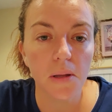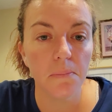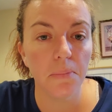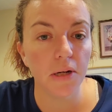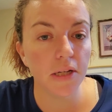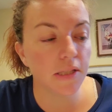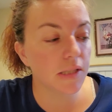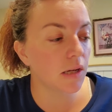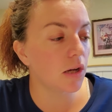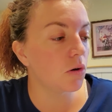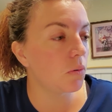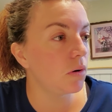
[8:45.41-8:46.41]
but it's
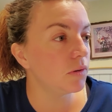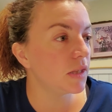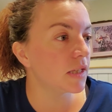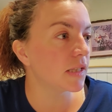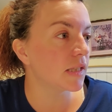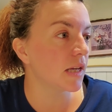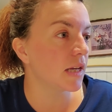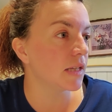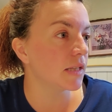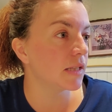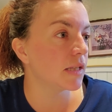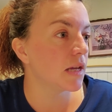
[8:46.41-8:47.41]
a quote that
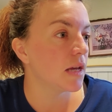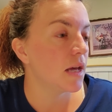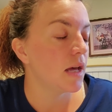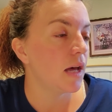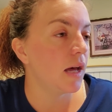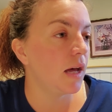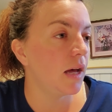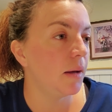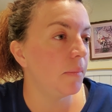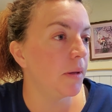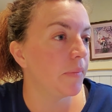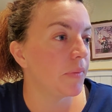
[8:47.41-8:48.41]
says,
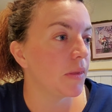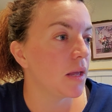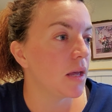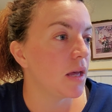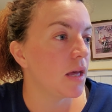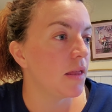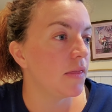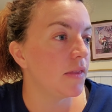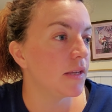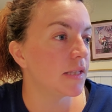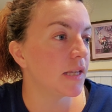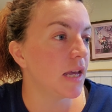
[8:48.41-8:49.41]

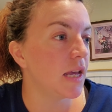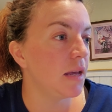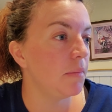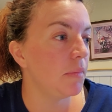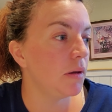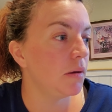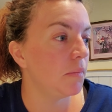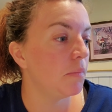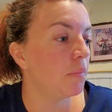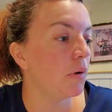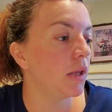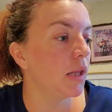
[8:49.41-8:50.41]
the same
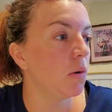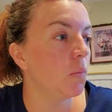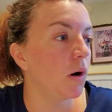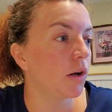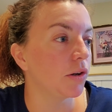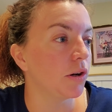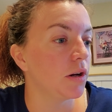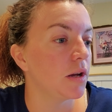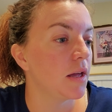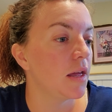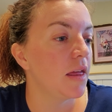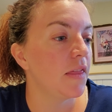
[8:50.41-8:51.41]
boiling water
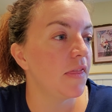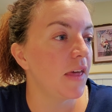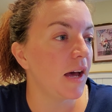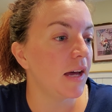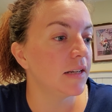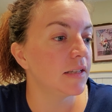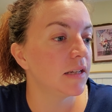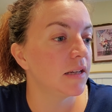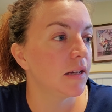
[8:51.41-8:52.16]
that